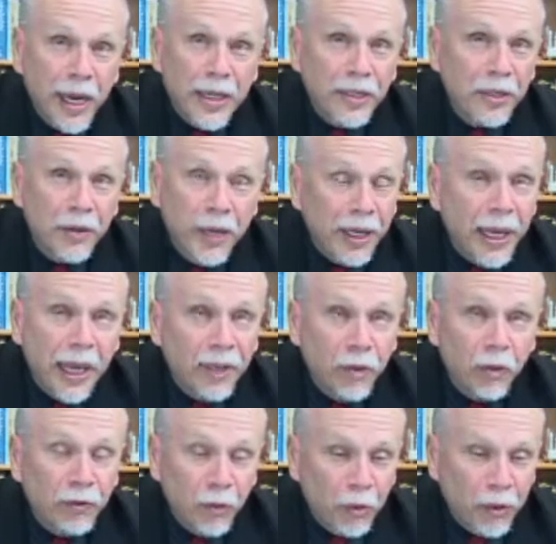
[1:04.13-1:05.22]
answer, they can't
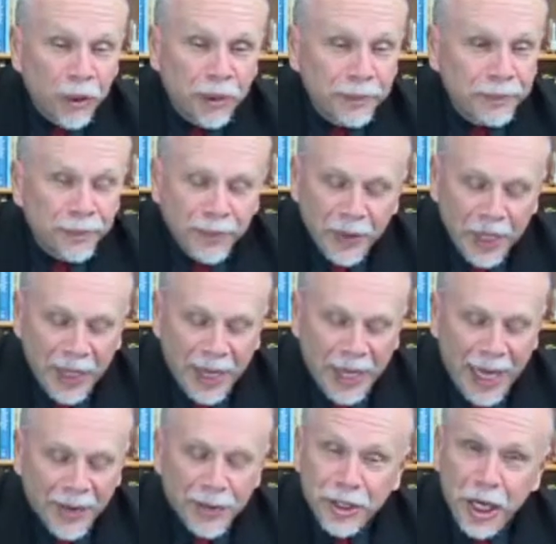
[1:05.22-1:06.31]
go forward.
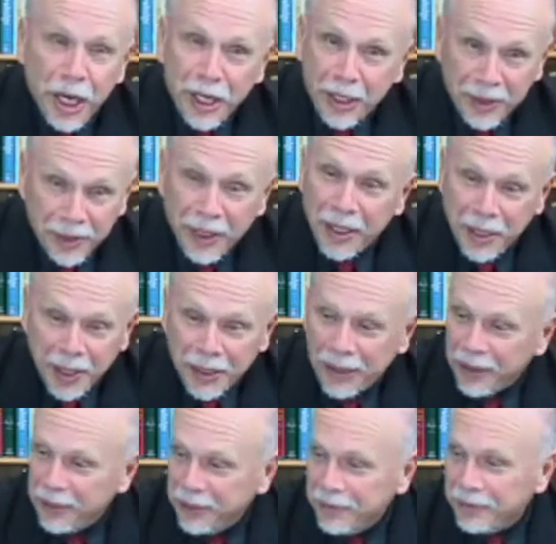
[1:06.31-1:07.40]
I was dating
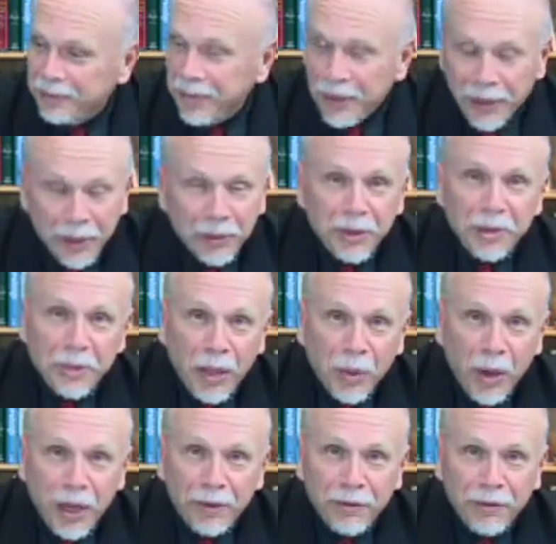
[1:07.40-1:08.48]
Hilda, my
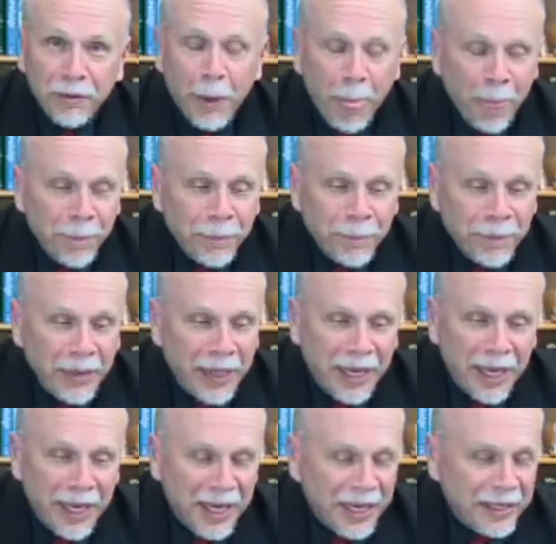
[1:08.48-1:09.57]
wife,
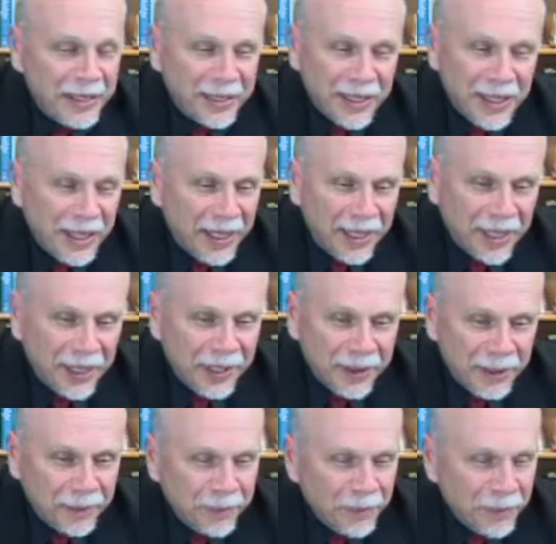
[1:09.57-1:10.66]
and
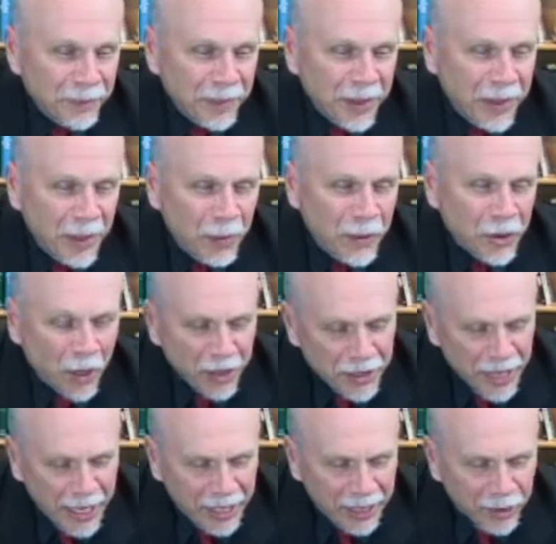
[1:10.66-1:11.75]
we started
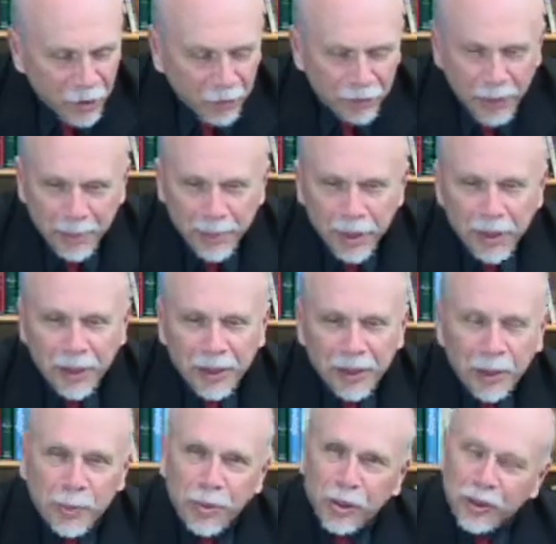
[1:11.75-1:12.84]
dating in November.
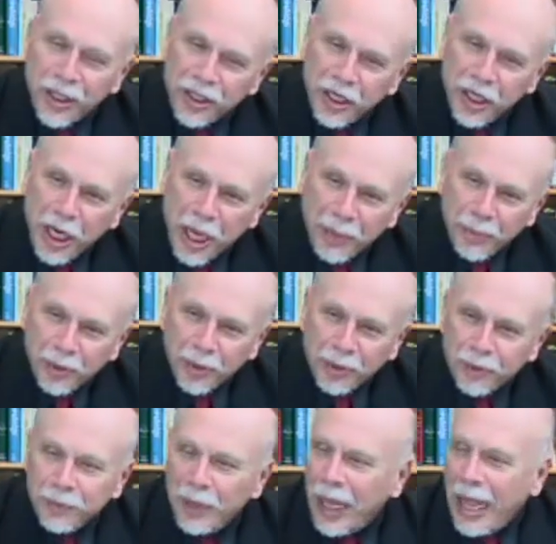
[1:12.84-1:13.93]
Her birthday's in
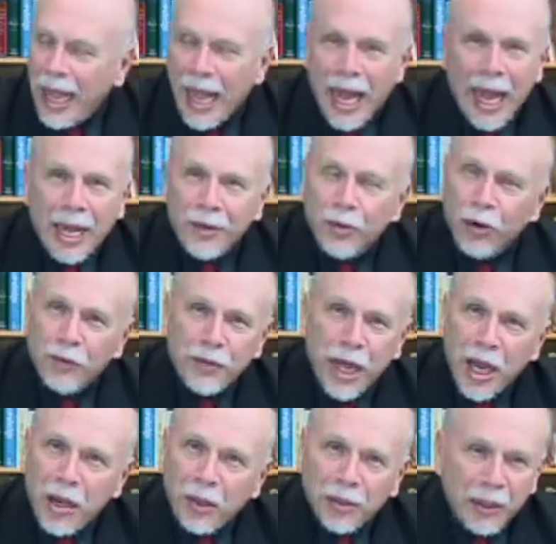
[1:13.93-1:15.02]
April. I drove
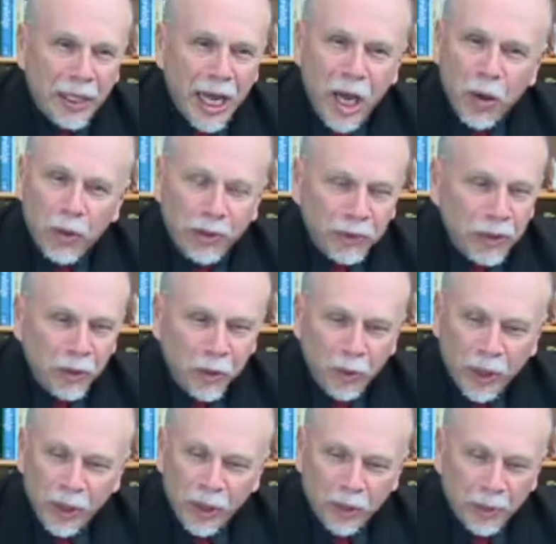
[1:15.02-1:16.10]
down an hour to
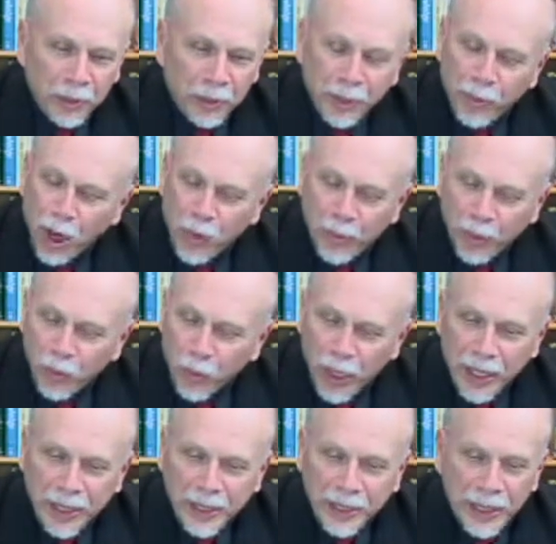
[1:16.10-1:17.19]
where her apartment
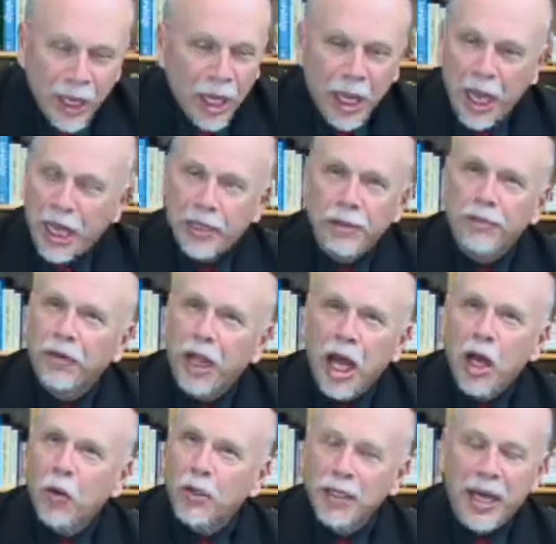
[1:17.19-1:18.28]
was, had some
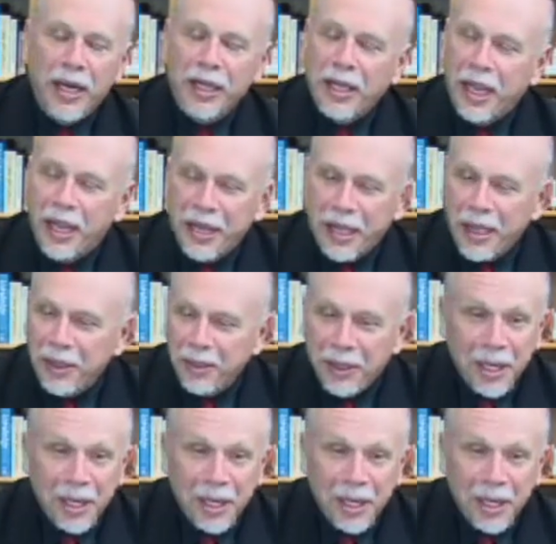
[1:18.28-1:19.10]
flowers, had a cake.